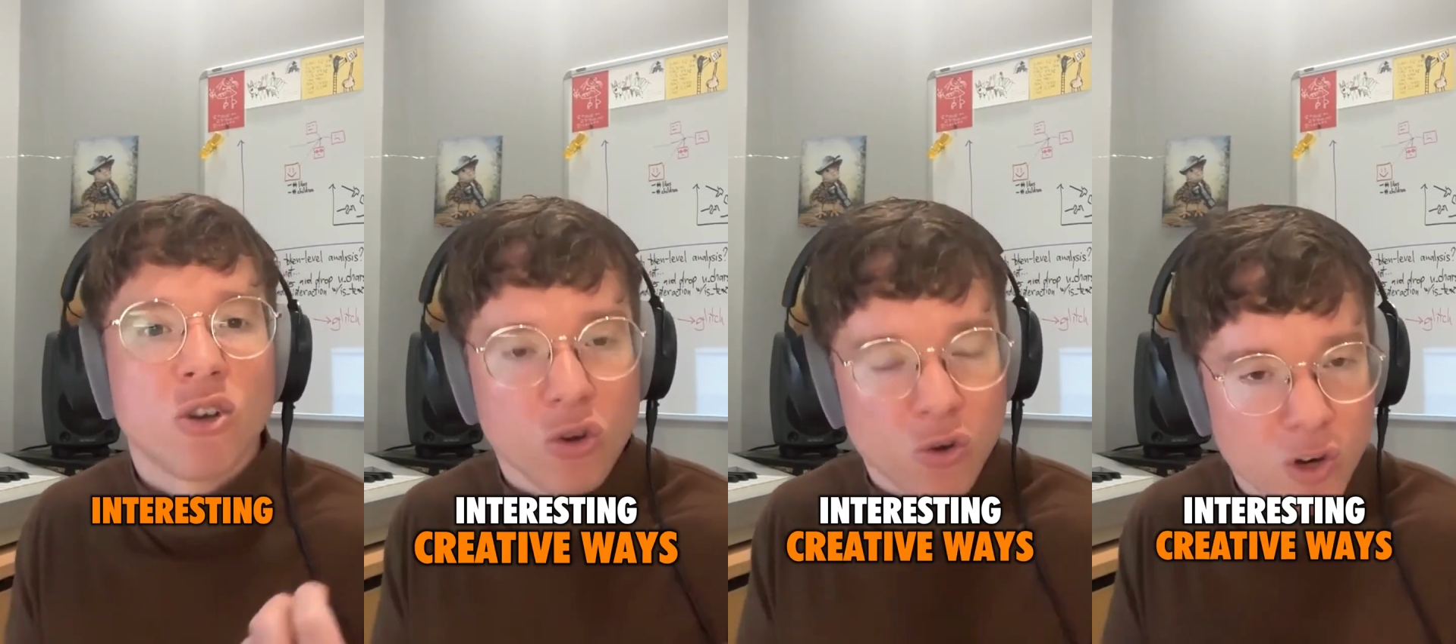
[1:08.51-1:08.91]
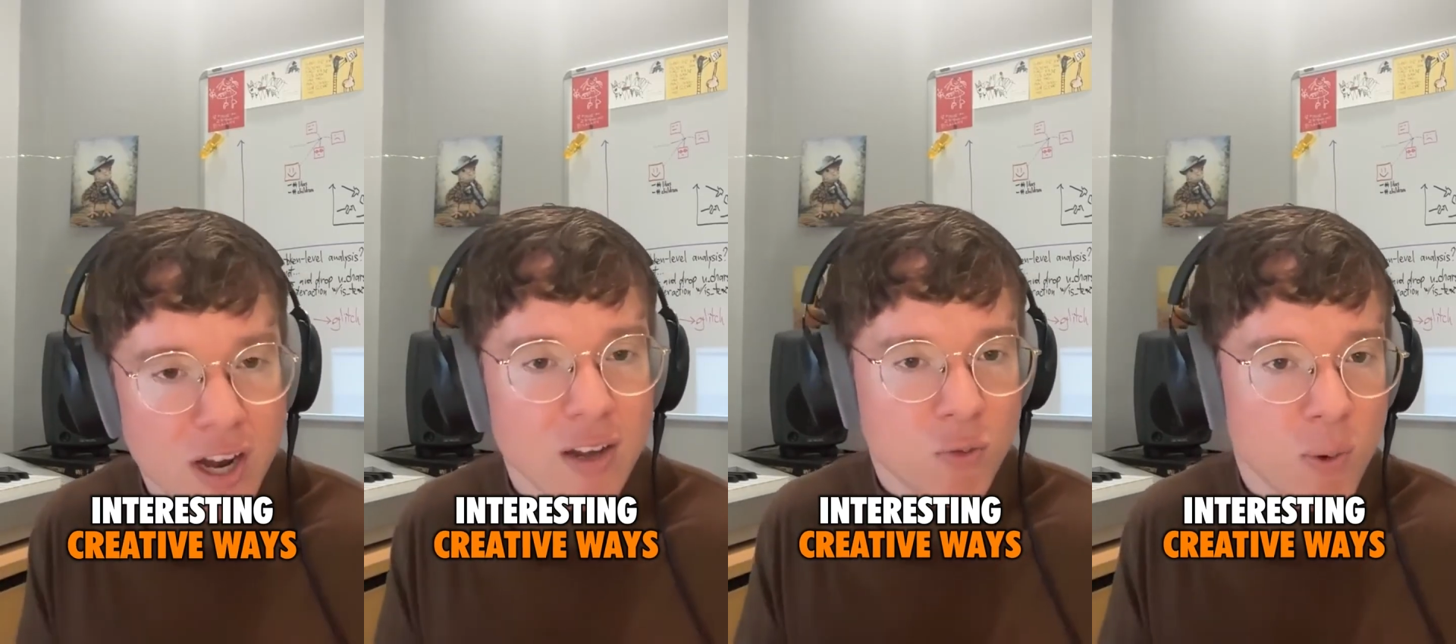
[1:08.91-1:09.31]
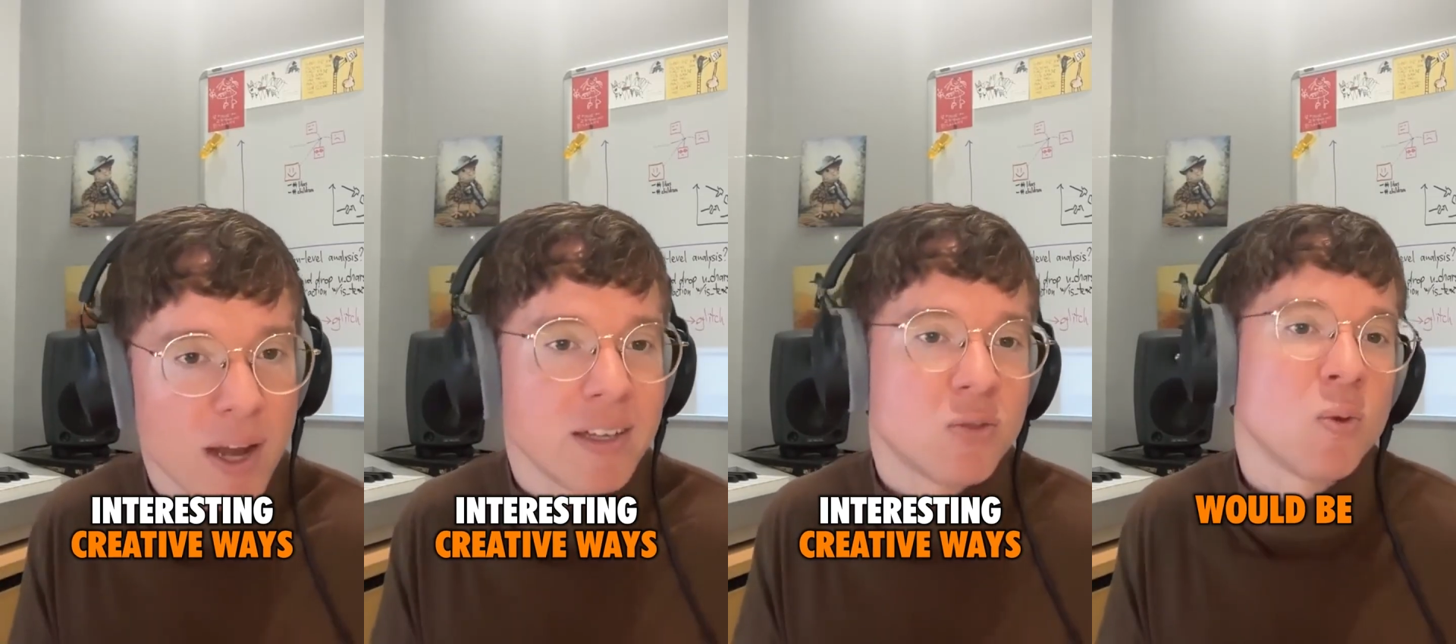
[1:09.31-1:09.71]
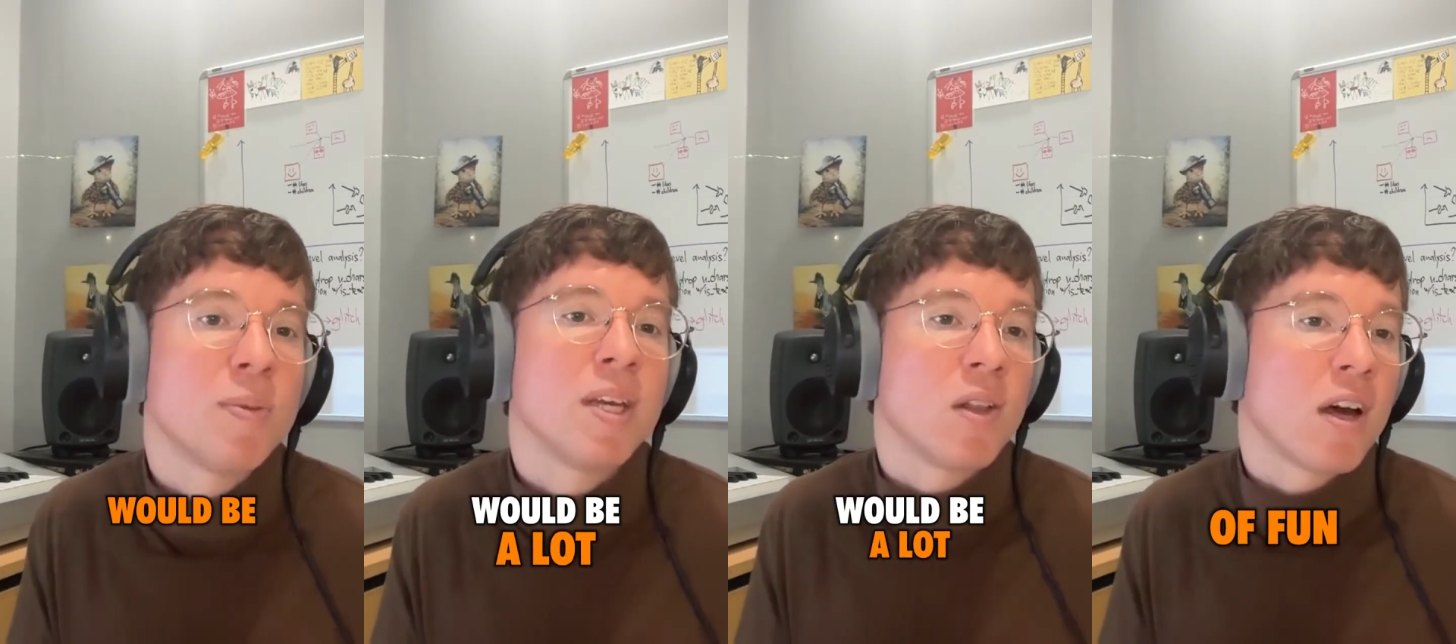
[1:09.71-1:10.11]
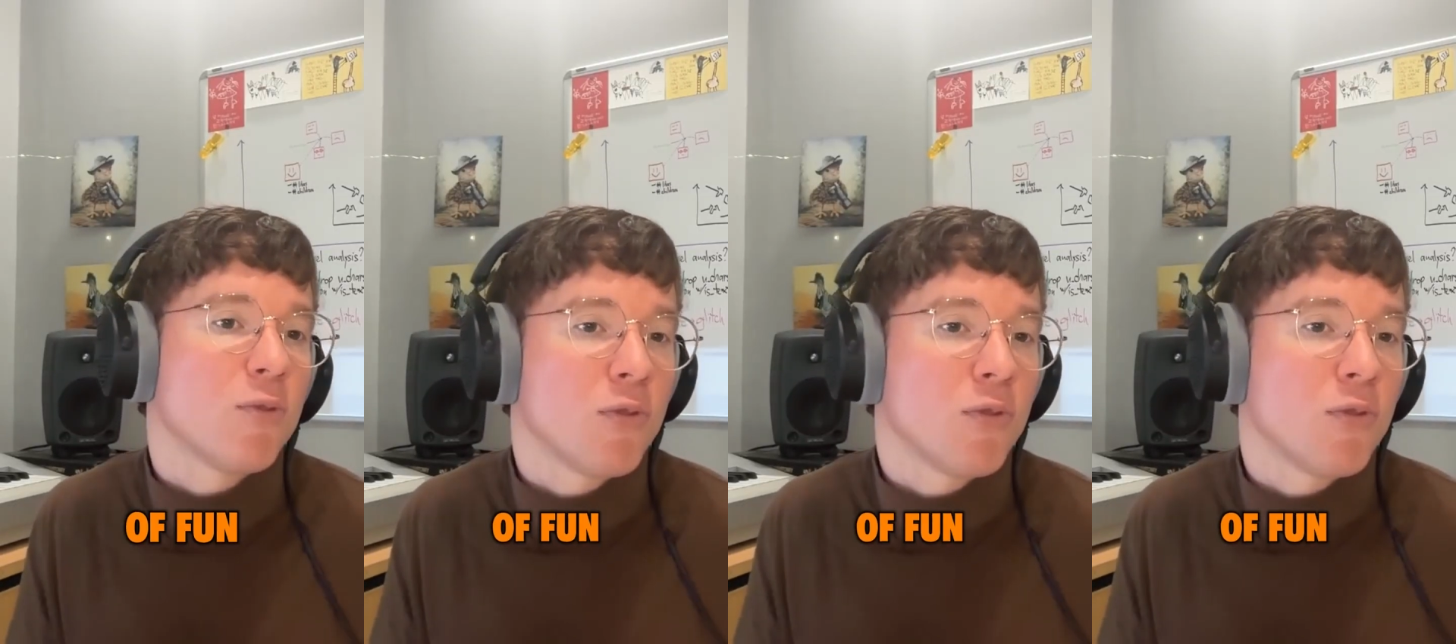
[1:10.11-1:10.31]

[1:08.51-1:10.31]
creative ways will be a lot of